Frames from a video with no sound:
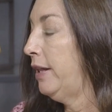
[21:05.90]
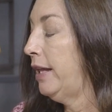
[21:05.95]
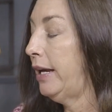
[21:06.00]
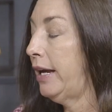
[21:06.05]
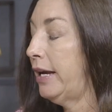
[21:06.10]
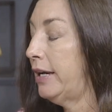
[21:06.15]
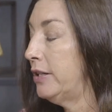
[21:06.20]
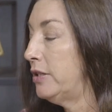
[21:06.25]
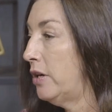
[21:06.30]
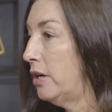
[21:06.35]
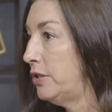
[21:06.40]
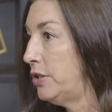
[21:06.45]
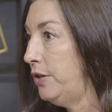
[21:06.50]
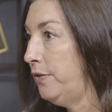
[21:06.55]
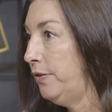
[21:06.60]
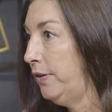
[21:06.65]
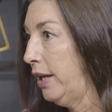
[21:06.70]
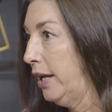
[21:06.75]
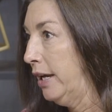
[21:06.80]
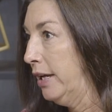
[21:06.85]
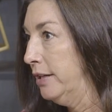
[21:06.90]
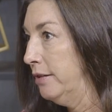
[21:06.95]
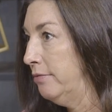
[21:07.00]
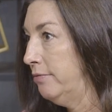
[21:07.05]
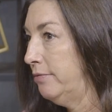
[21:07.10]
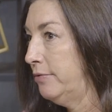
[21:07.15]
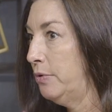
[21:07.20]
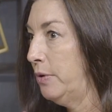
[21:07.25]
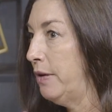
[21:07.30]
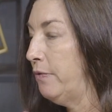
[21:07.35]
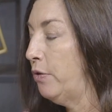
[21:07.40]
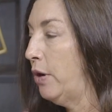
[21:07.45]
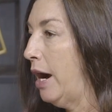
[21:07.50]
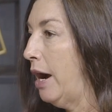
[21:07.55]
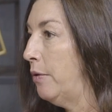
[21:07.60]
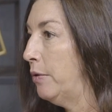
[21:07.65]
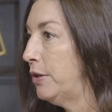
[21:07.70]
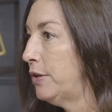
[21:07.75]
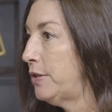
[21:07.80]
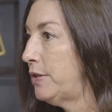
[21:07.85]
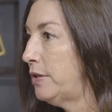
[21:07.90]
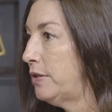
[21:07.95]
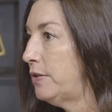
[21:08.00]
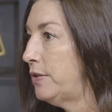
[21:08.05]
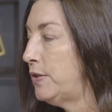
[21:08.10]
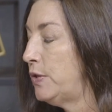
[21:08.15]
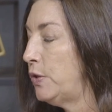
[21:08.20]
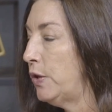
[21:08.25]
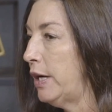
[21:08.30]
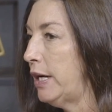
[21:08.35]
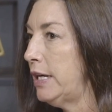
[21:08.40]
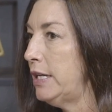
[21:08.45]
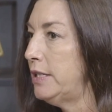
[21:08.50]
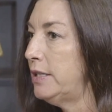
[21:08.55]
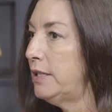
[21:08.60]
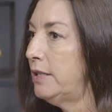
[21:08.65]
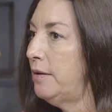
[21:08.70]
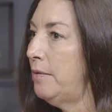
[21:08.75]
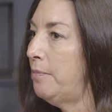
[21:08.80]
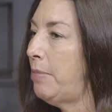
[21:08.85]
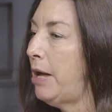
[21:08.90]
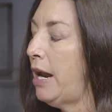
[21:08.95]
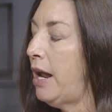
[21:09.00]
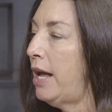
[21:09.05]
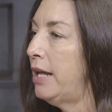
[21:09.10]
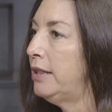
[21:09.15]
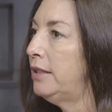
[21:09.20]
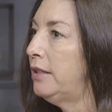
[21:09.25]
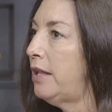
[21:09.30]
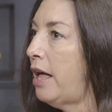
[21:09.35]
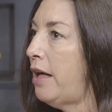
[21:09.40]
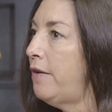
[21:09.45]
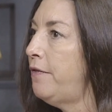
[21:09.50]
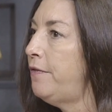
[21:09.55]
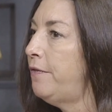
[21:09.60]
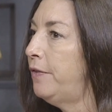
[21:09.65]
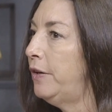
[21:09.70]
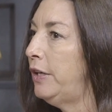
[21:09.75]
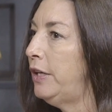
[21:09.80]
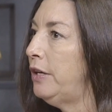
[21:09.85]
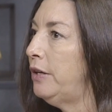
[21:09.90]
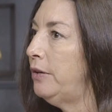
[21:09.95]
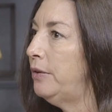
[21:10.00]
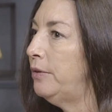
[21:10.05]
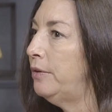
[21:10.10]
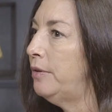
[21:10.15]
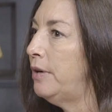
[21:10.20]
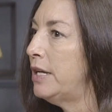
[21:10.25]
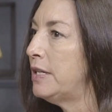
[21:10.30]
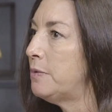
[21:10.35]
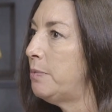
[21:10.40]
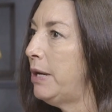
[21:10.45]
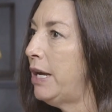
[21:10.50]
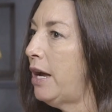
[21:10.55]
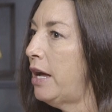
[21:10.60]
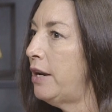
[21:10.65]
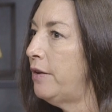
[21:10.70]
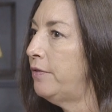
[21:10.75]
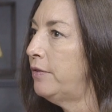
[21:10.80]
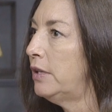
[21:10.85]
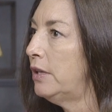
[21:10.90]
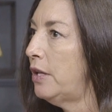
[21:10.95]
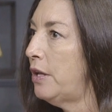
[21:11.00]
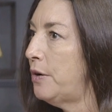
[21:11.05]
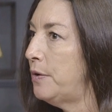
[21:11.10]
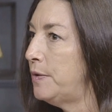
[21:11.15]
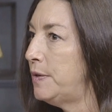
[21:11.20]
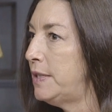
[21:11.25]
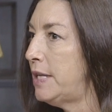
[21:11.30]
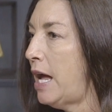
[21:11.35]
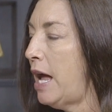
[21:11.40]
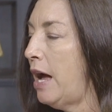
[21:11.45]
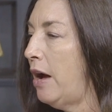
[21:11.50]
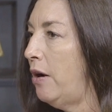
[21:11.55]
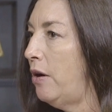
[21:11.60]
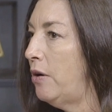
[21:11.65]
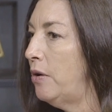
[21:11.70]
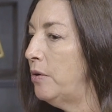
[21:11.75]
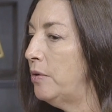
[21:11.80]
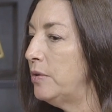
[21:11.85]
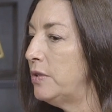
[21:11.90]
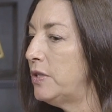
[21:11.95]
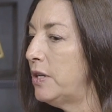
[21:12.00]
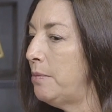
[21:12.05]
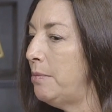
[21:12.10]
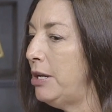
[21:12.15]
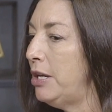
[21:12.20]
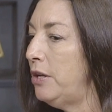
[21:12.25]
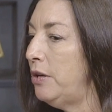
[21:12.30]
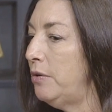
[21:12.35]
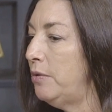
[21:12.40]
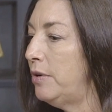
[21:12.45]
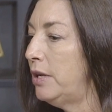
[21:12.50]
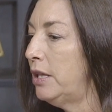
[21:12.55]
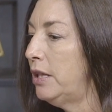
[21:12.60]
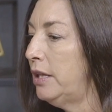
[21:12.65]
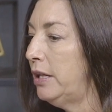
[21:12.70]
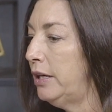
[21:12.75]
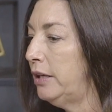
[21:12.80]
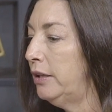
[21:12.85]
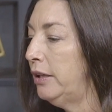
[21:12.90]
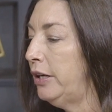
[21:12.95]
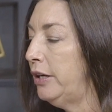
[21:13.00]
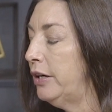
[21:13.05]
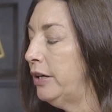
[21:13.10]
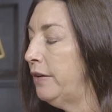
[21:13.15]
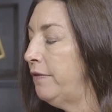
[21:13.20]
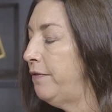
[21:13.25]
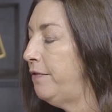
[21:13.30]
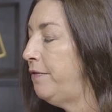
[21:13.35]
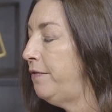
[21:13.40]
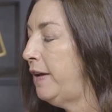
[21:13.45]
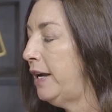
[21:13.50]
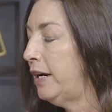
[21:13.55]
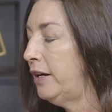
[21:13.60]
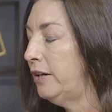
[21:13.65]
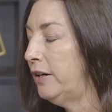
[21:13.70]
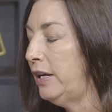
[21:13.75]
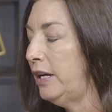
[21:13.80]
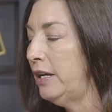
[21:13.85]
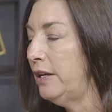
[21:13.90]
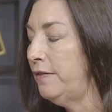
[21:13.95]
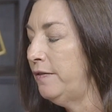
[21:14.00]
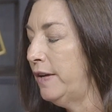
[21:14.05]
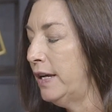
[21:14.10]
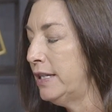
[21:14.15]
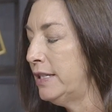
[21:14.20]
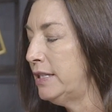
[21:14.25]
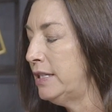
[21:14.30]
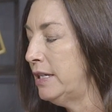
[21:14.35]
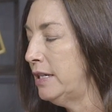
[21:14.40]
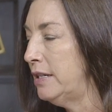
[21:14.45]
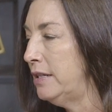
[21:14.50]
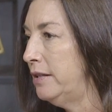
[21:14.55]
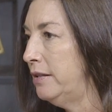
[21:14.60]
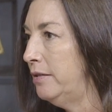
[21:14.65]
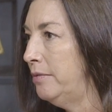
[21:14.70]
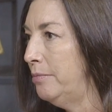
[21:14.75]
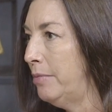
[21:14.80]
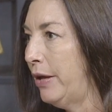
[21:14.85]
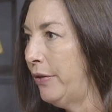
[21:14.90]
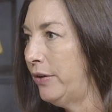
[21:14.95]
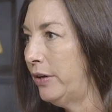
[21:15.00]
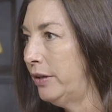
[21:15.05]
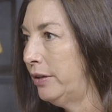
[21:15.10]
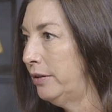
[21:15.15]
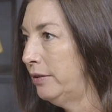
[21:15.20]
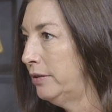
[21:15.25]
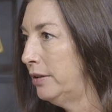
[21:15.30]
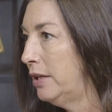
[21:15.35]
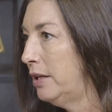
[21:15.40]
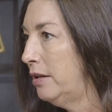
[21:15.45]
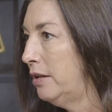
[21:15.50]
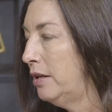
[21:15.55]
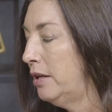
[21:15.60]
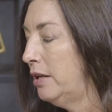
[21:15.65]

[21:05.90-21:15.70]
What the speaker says: feel like I could talk to you for like 24 hours straight, but I'd love for you, as we kind of close out, I mean, you clearly are a very invested mother,